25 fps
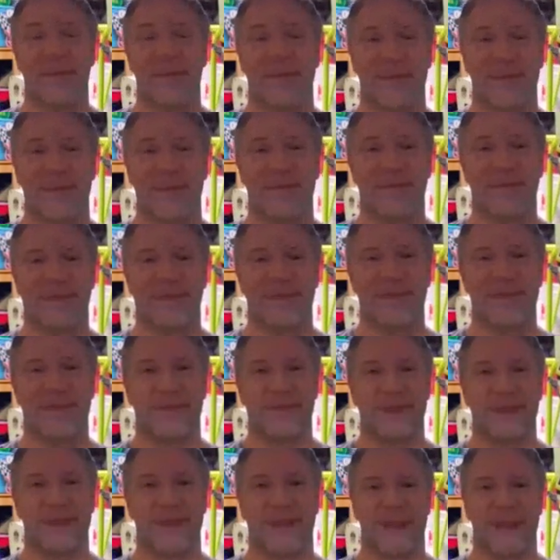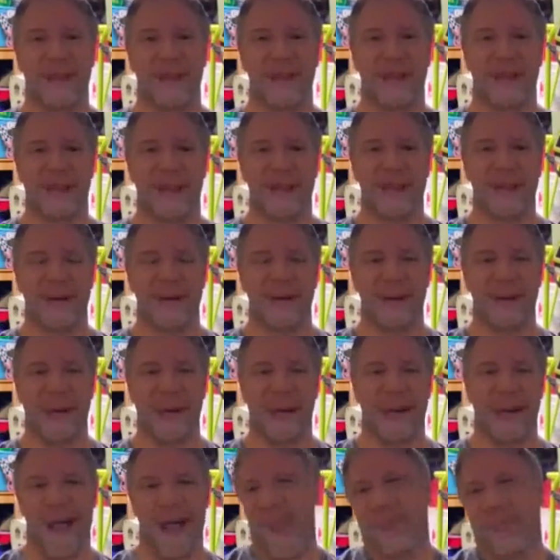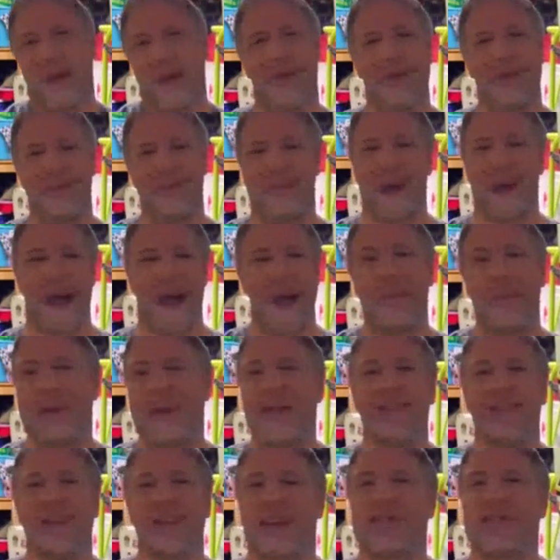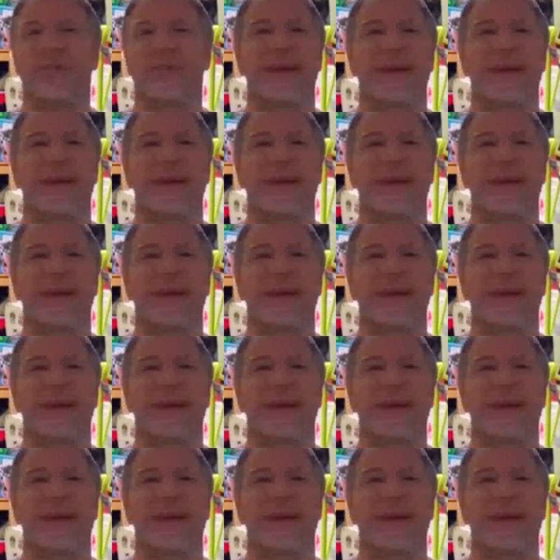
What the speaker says: Yeah. What are your thoughts? Oh, go ahead.